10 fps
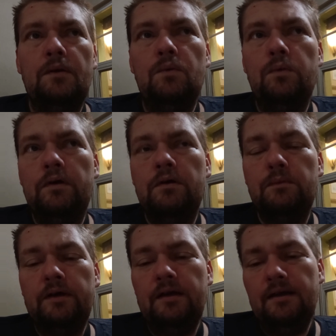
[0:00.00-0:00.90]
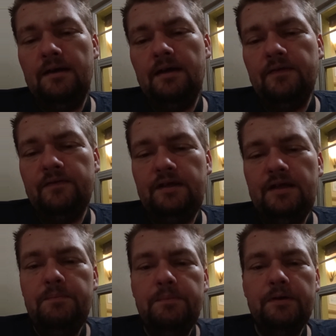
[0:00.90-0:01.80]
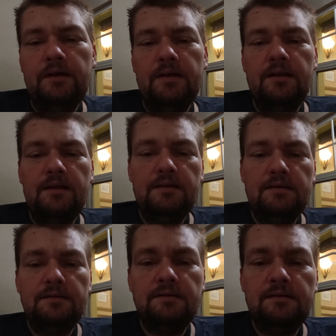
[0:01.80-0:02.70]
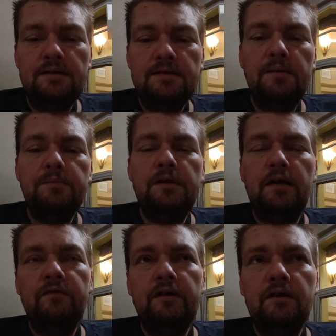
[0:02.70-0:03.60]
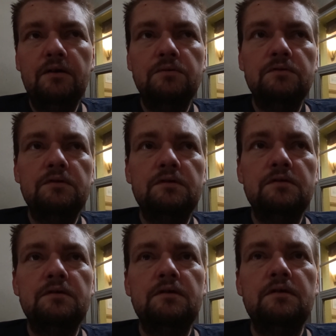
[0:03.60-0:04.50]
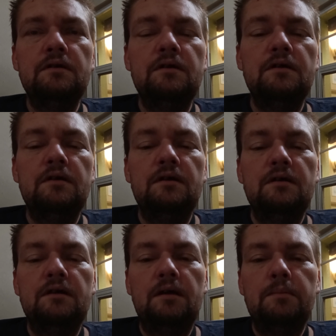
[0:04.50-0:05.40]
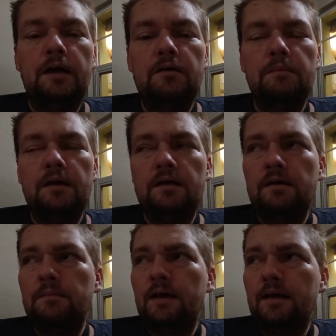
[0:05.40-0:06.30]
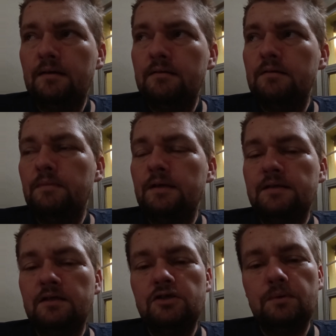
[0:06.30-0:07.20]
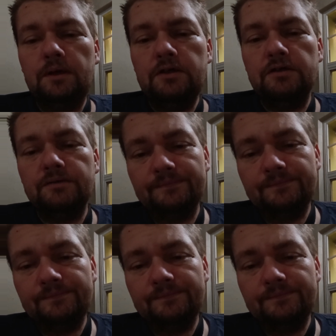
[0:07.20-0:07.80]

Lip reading: we're getting kind of deep in these update videos about my health and my situation,